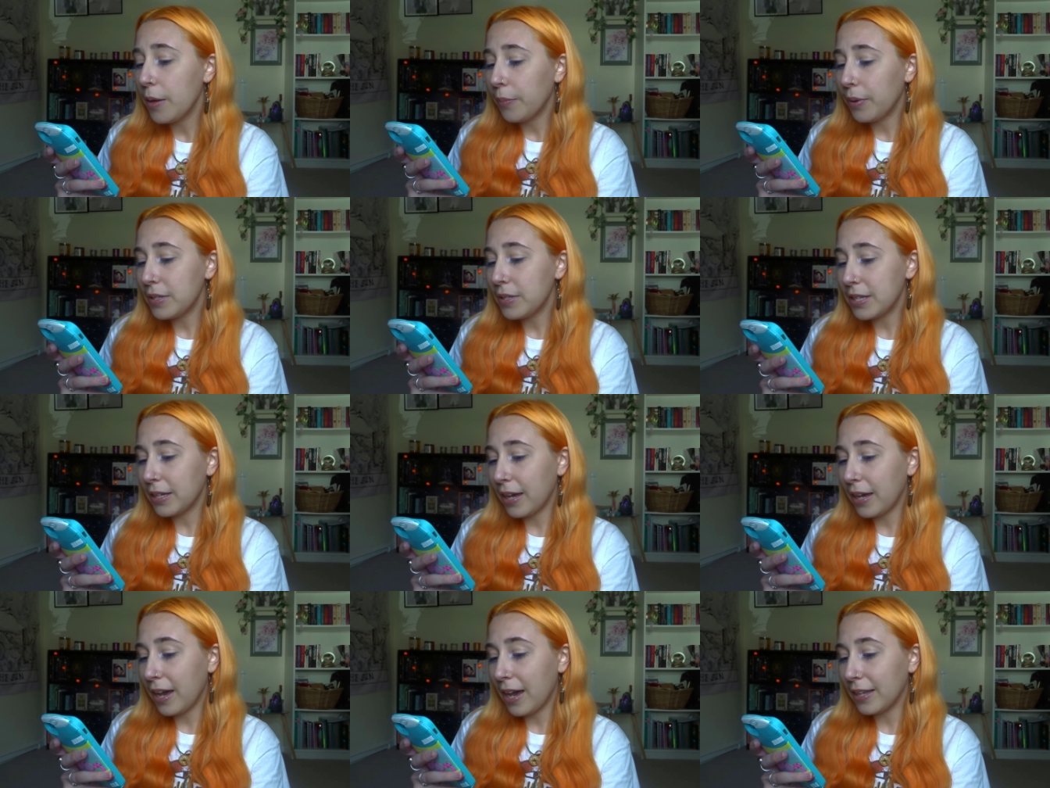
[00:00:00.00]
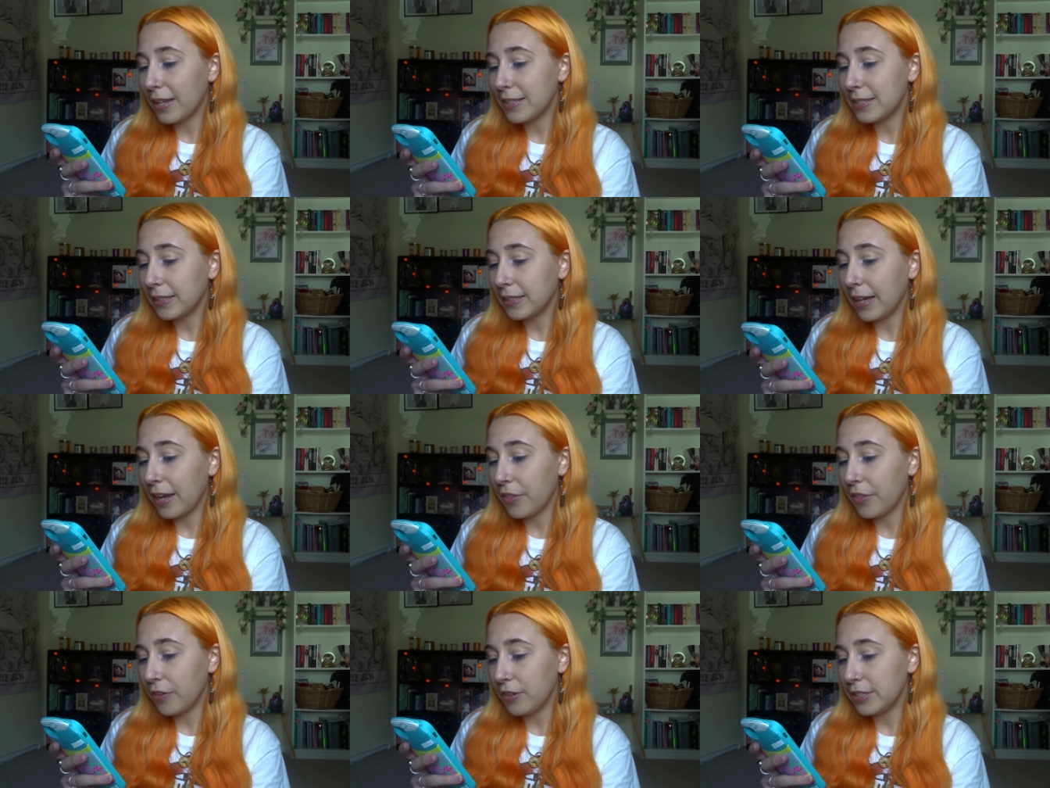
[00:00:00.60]
Putting her hands
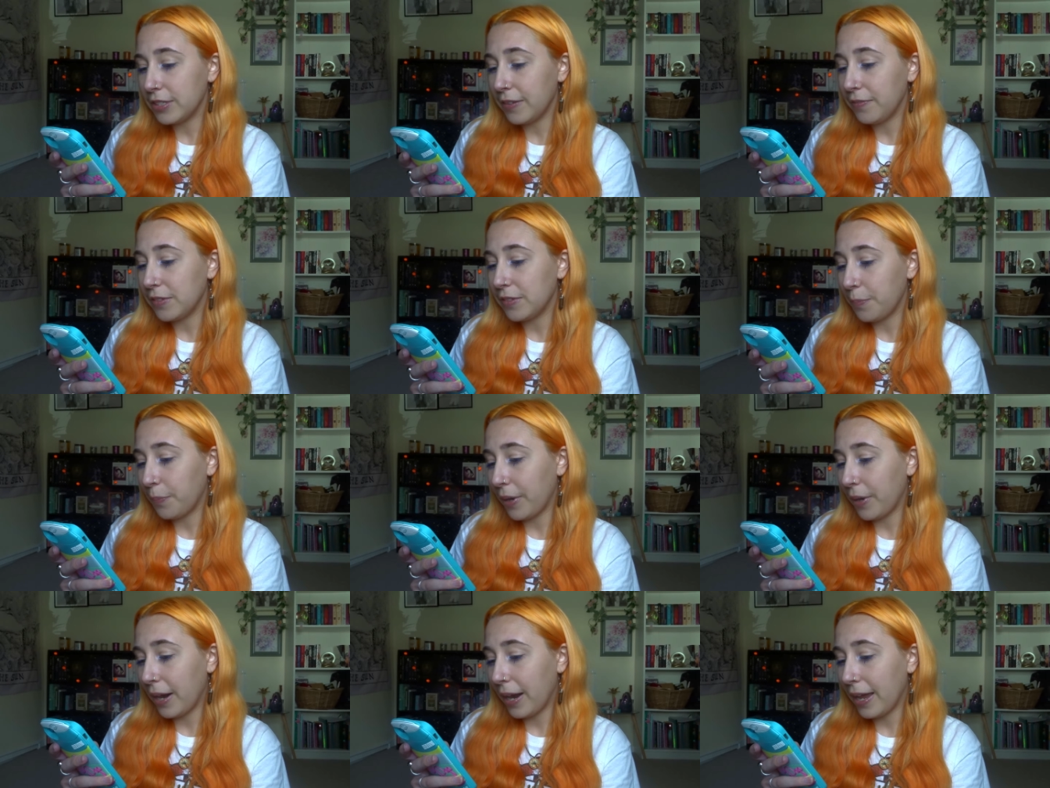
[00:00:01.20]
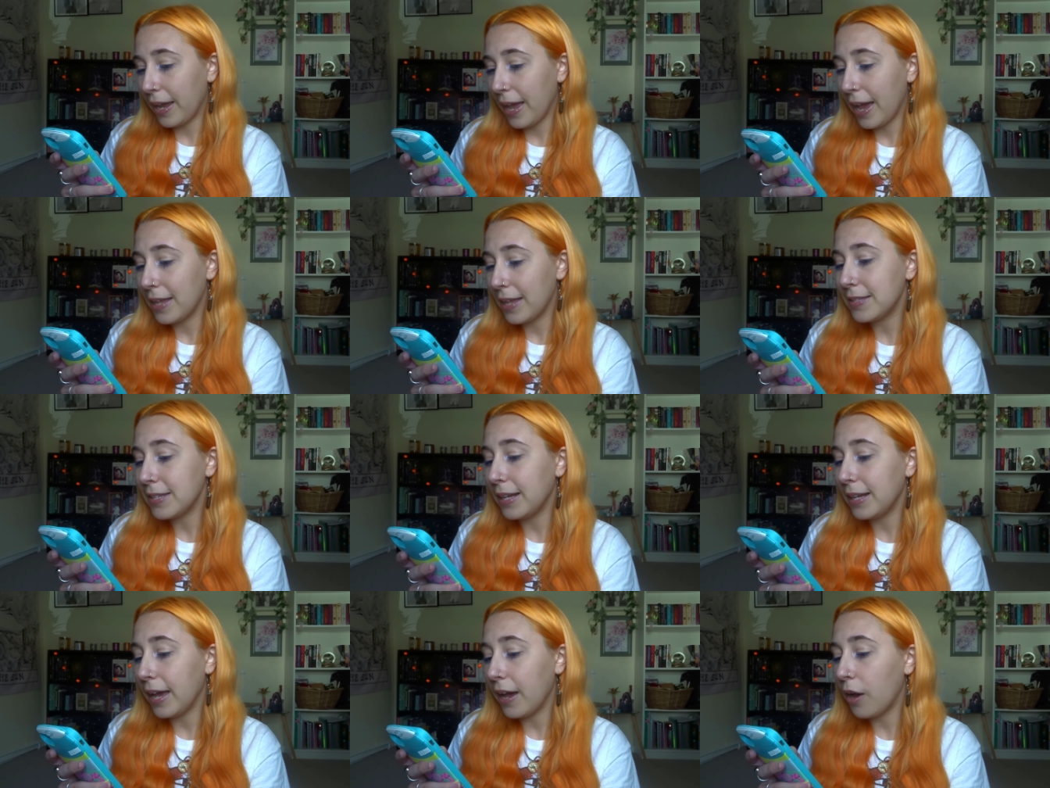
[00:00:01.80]
together as if to pray,
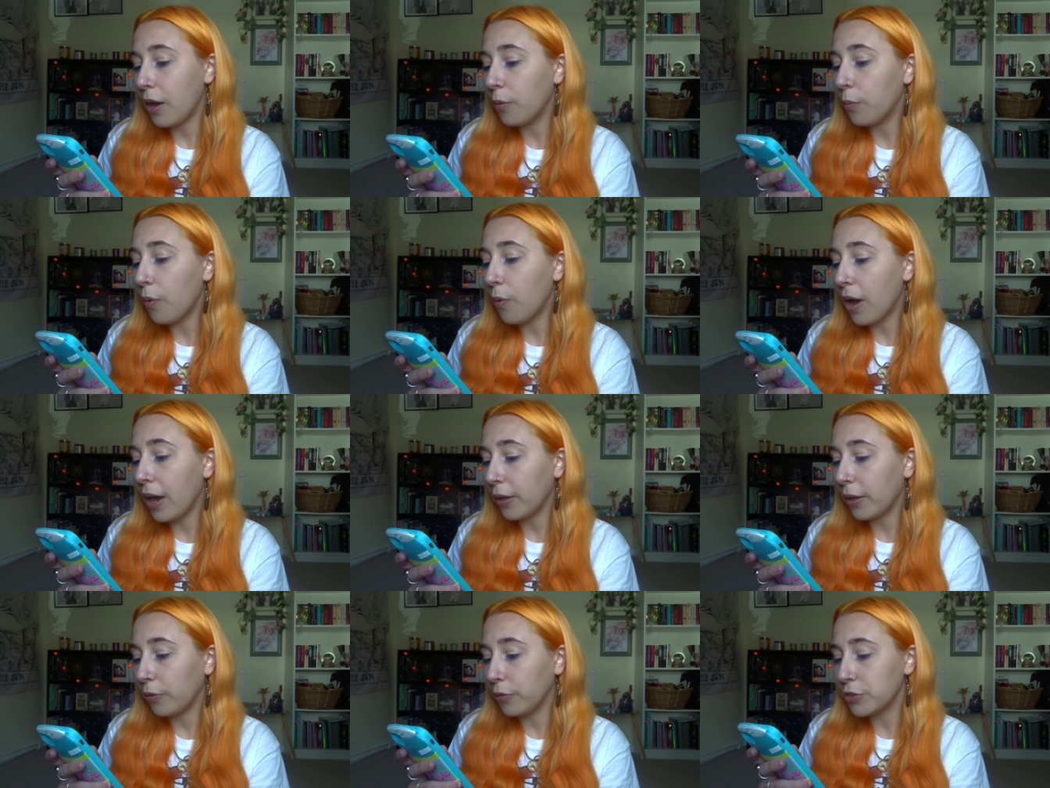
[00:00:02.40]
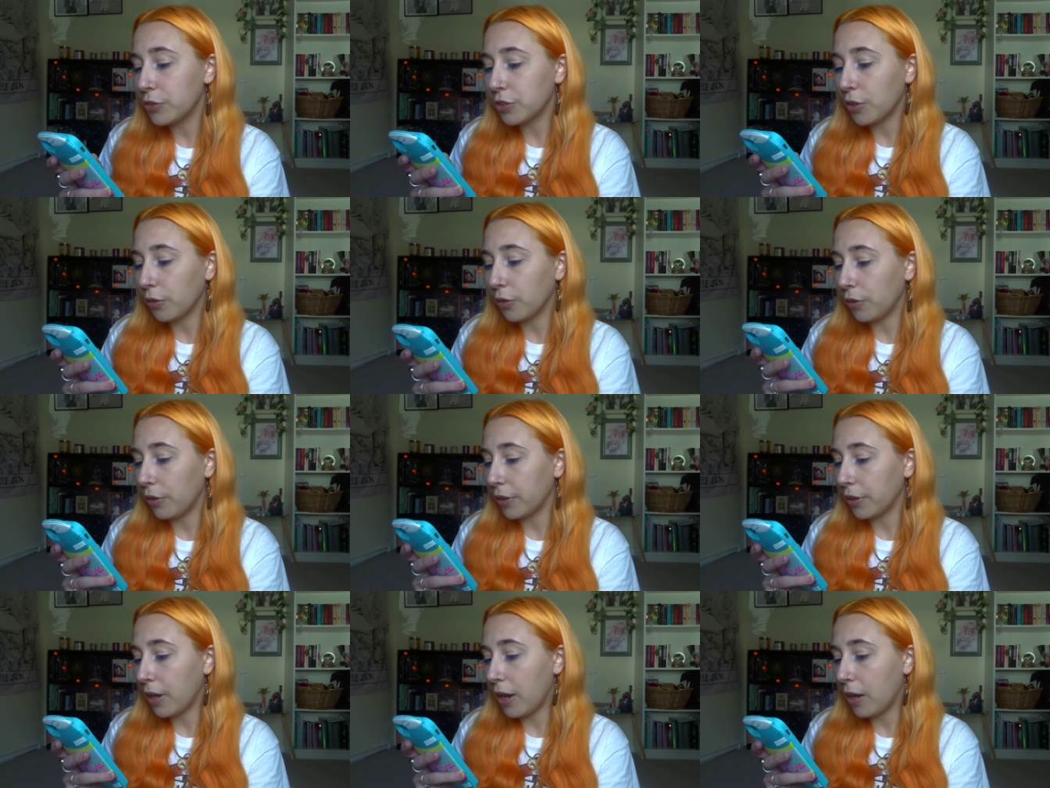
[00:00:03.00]
Hetty let her wild
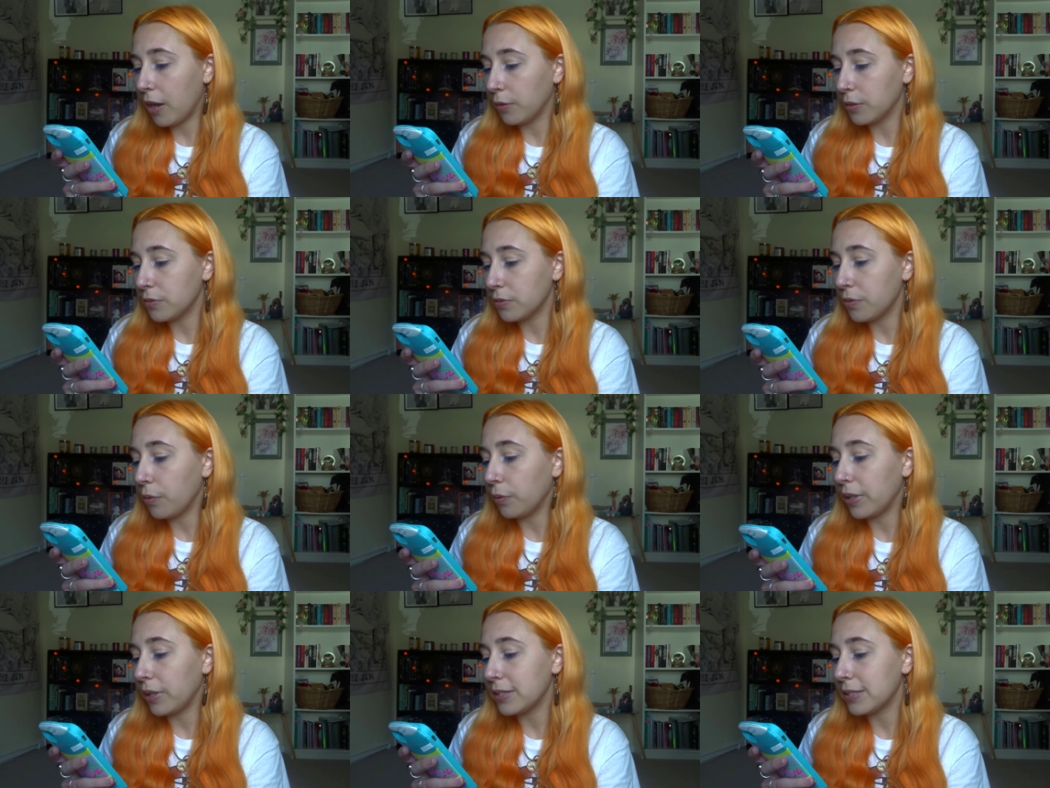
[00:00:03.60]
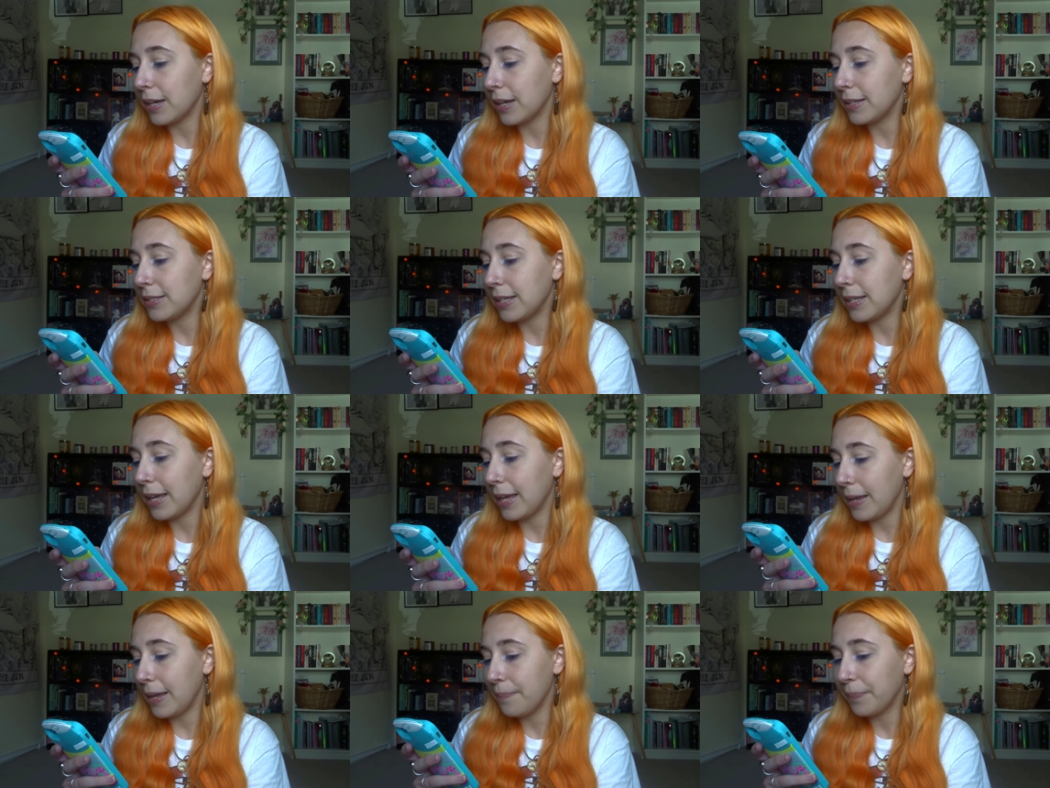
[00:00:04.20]
chocolate curls fall into her
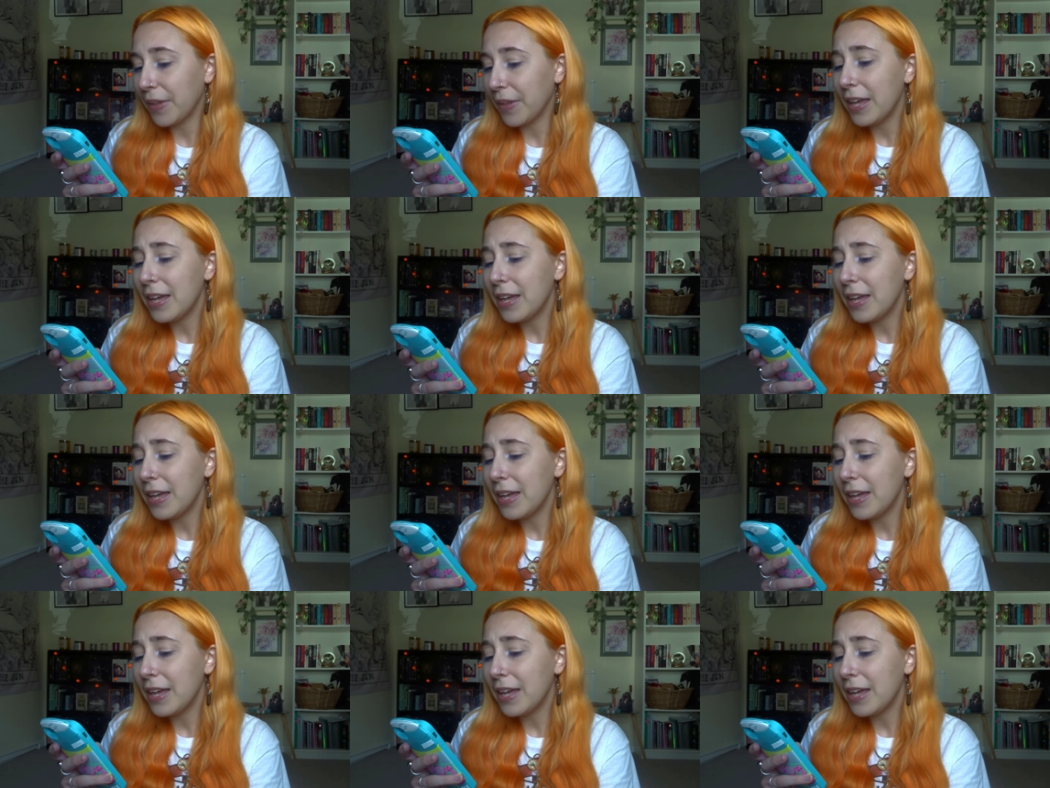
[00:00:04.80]
tea.